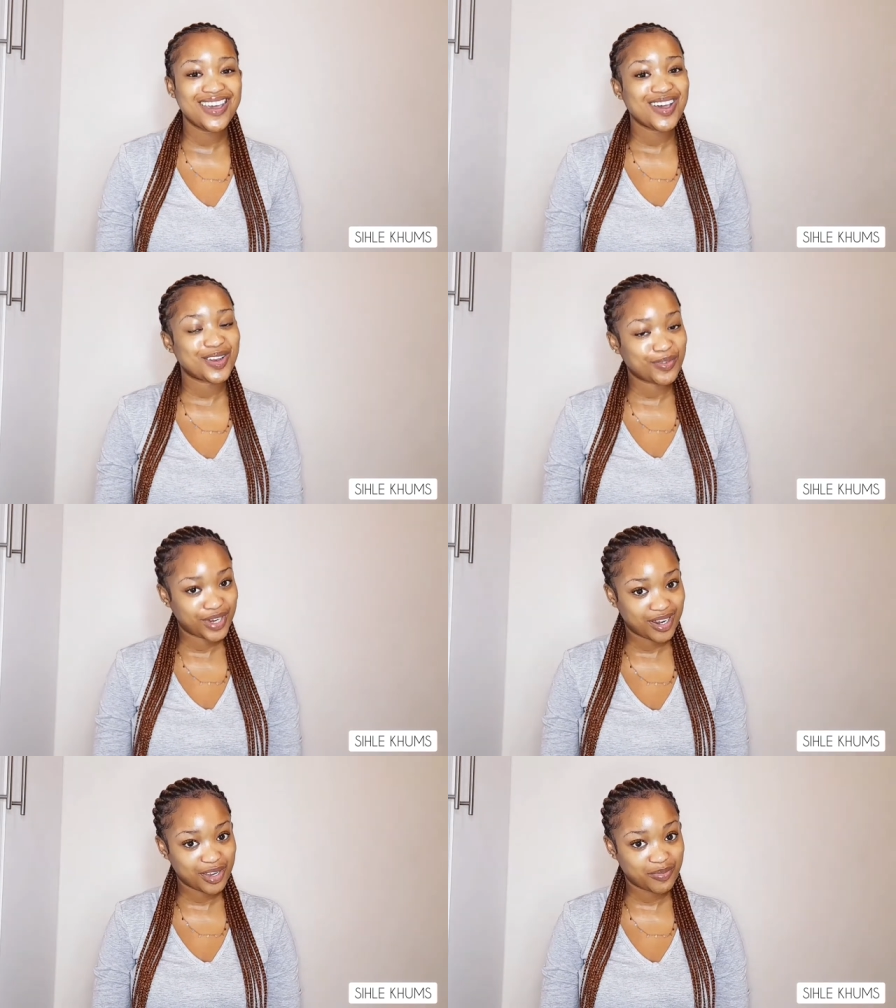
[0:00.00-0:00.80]
and i
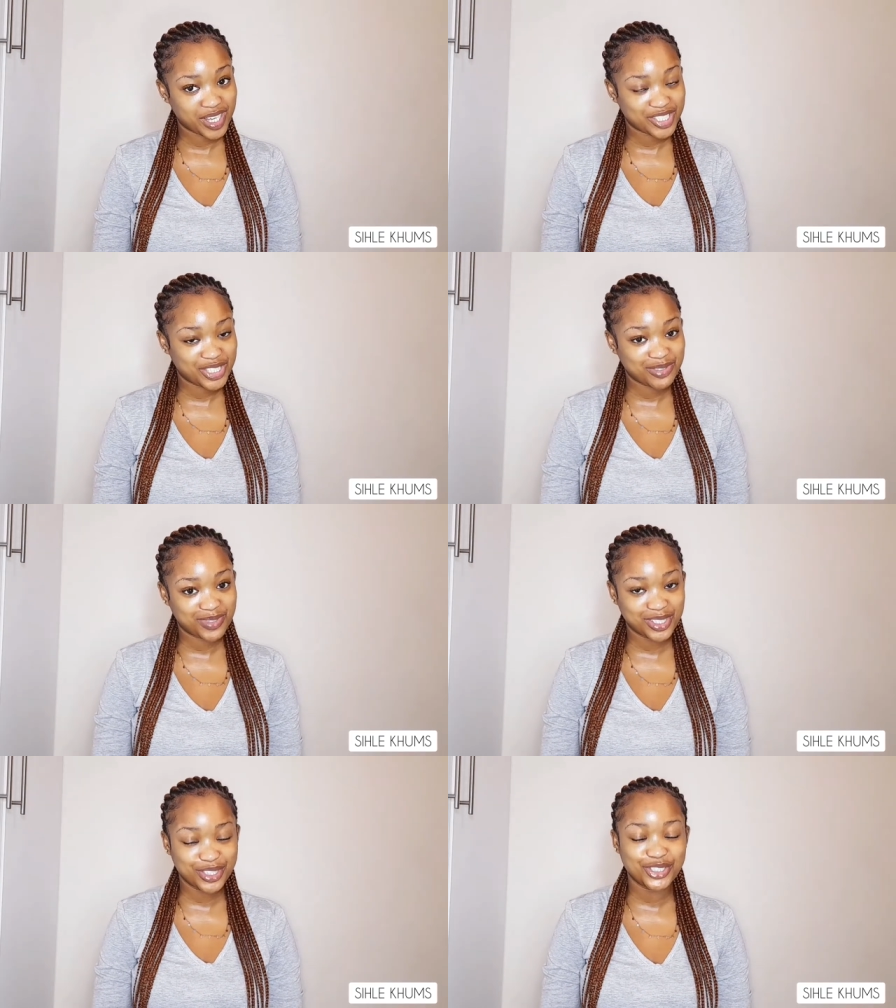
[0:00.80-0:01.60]
really hope that you
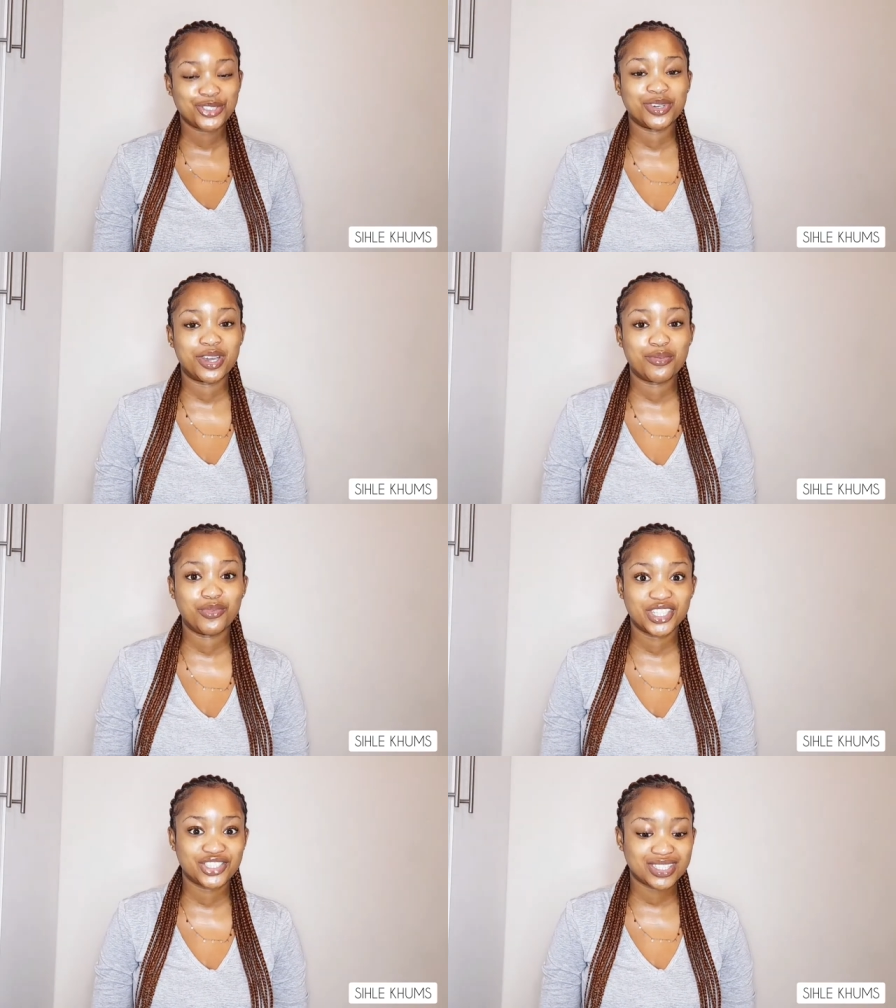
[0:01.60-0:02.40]
will enjoy
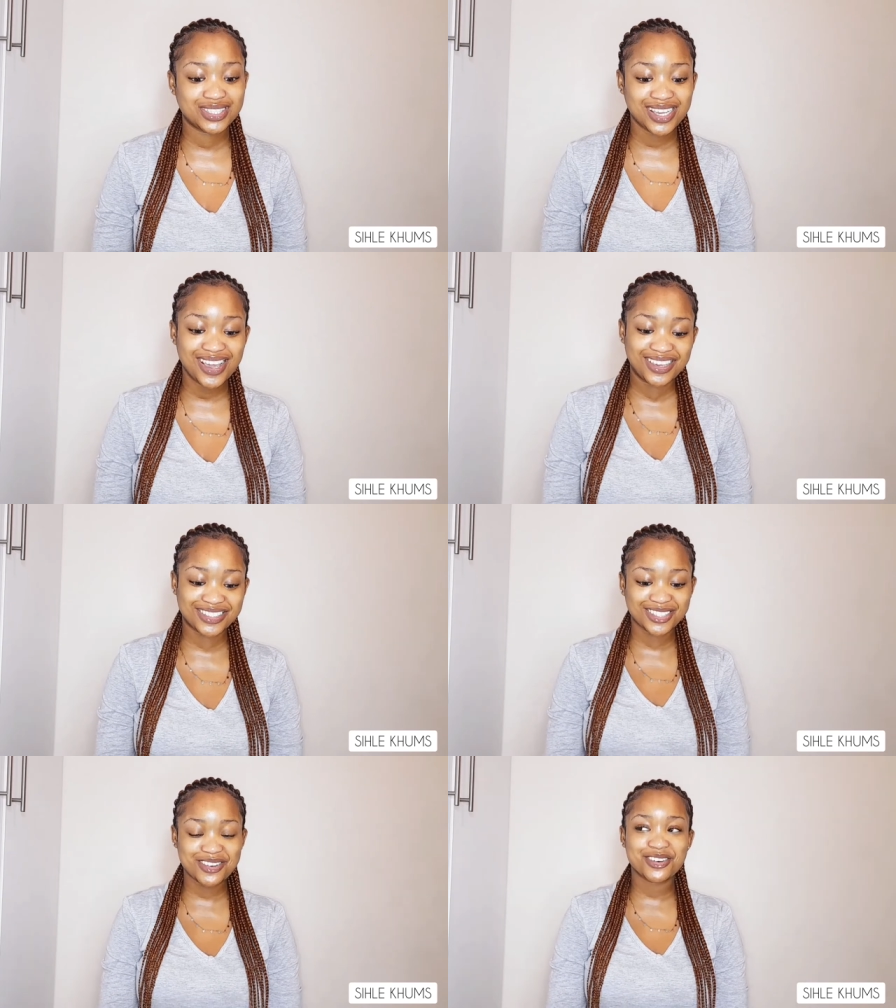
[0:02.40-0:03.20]
what you see
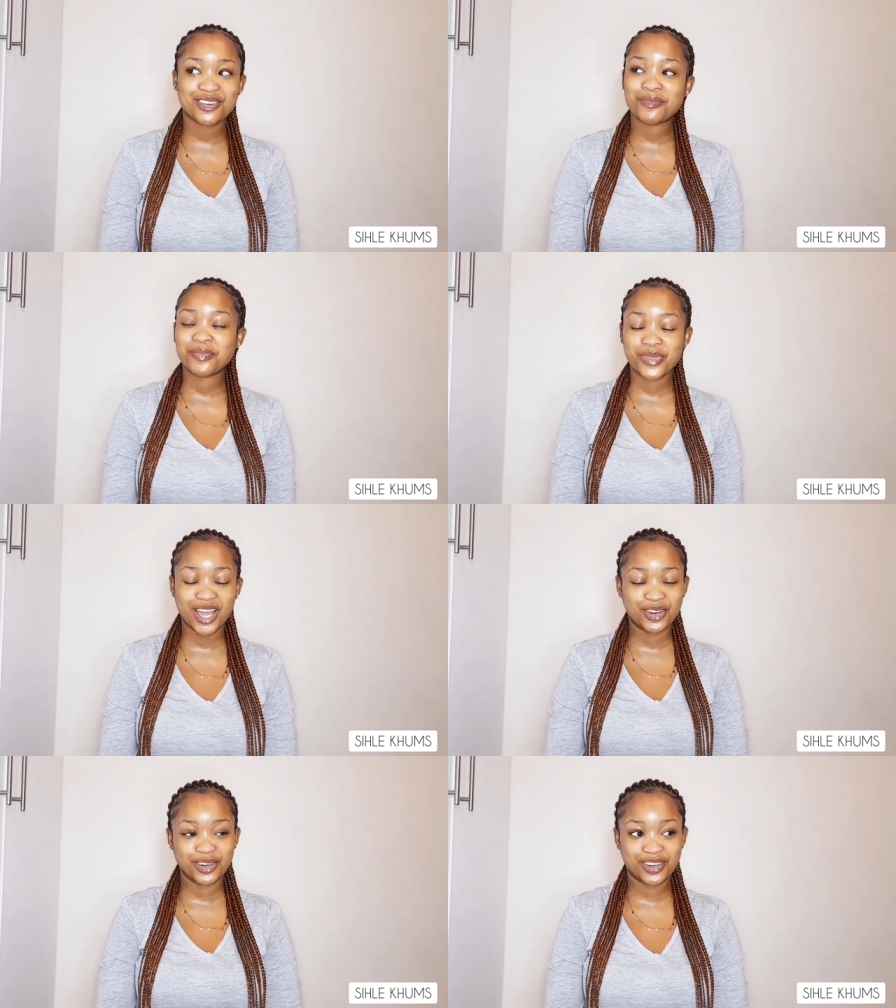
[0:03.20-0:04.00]
so i
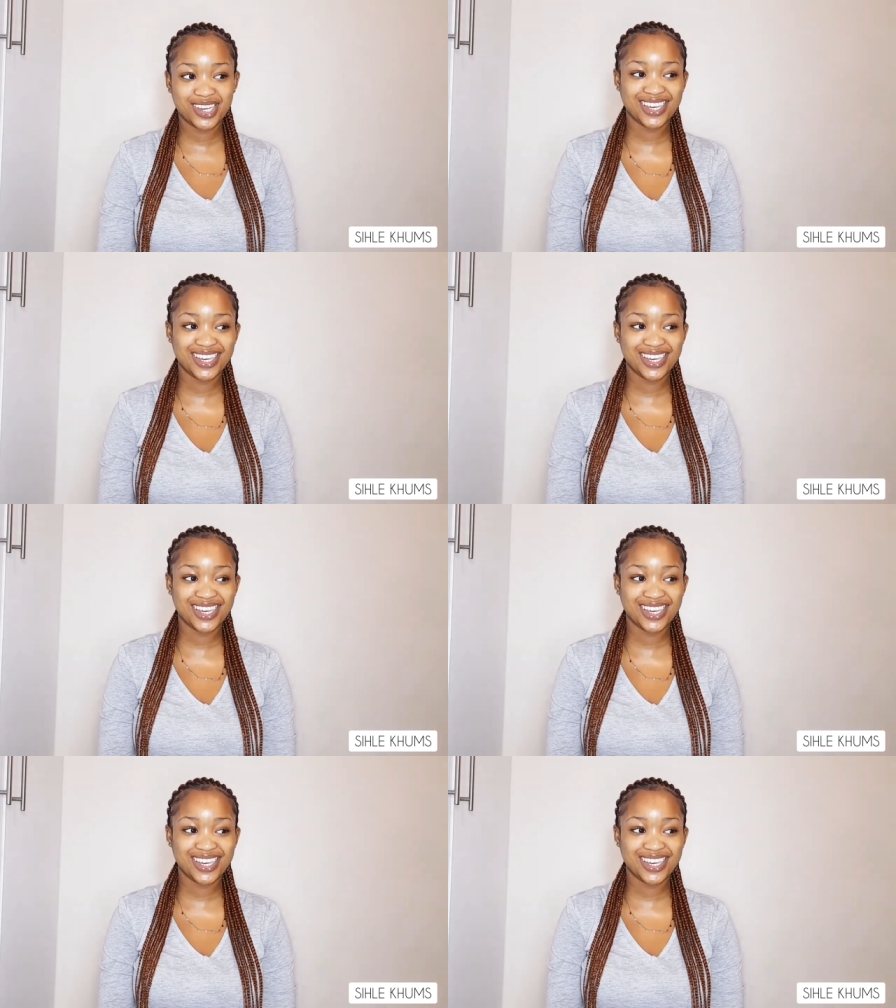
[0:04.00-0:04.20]
know